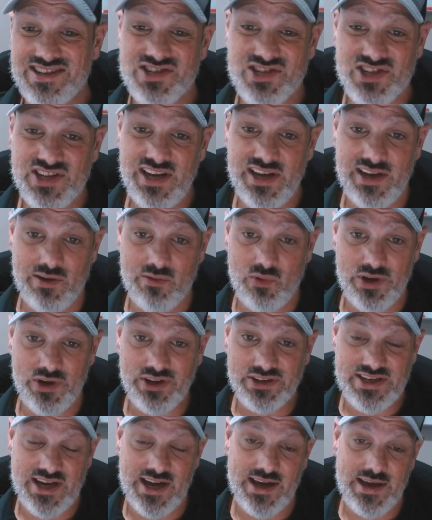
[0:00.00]
see in
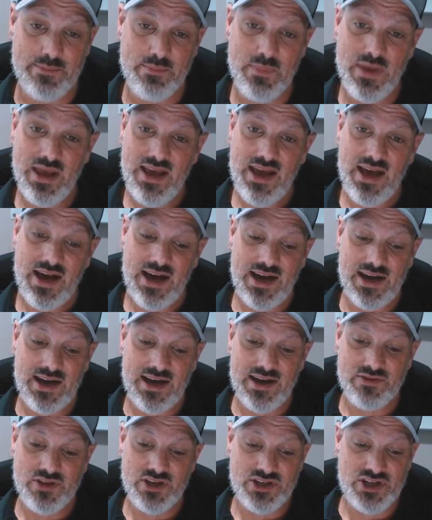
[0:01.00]
real time
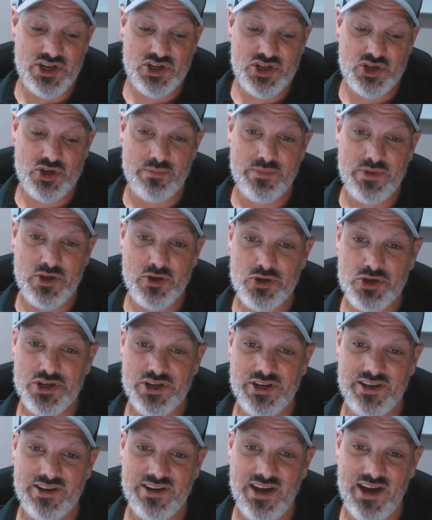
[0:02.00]
the
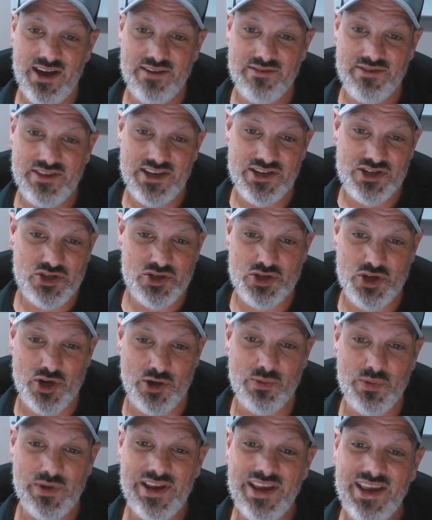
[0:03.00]
distribution of these
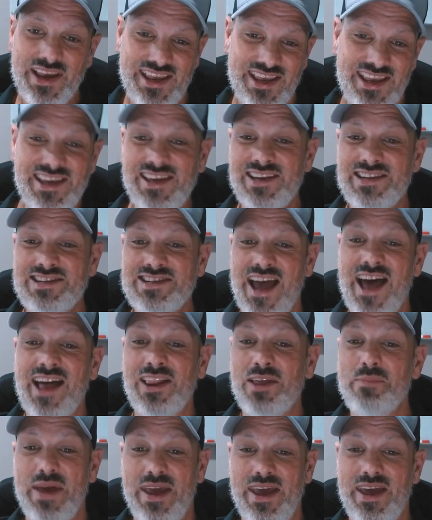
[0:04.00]

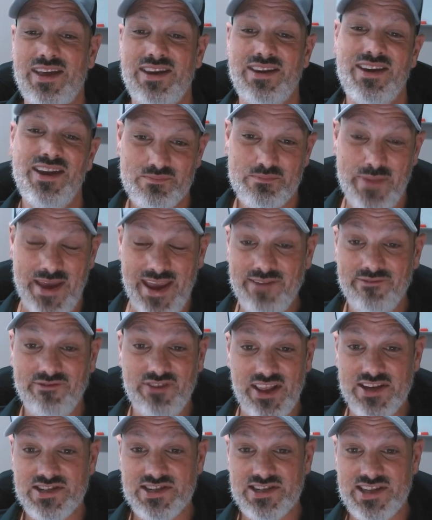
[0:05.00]
Tariq-e-Taliban
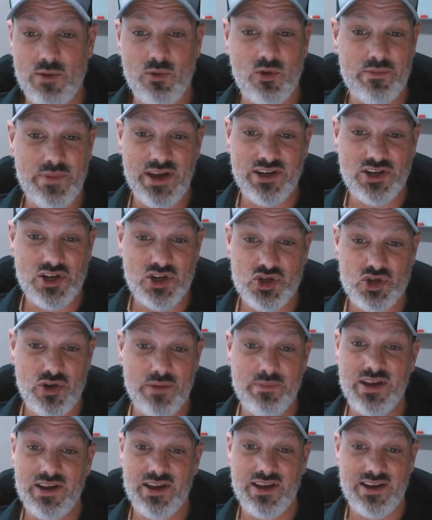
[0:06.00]
pamphlets that were being
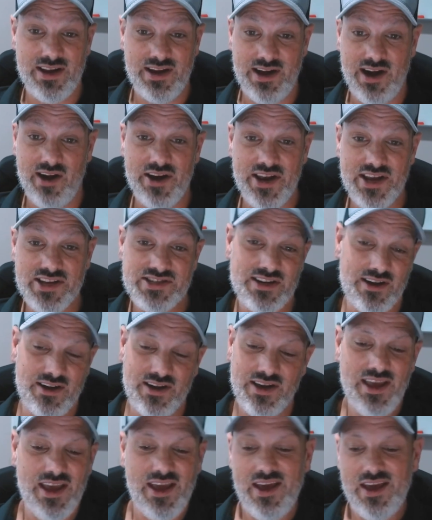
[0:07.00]
distributed in areas.
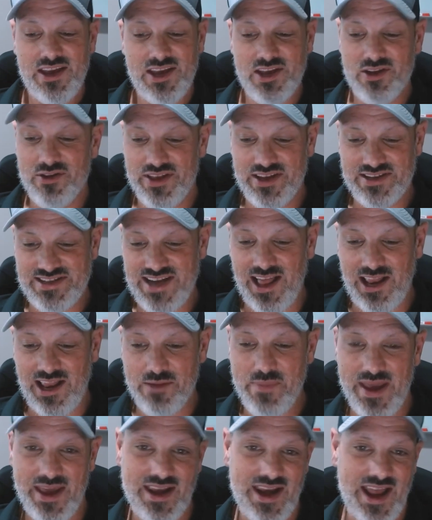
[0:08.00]
Now, the
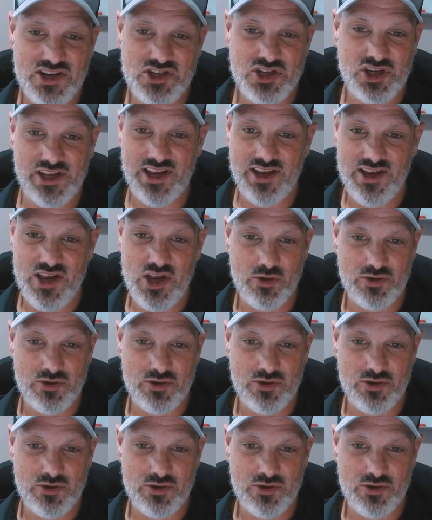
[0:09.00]
Taliban actually,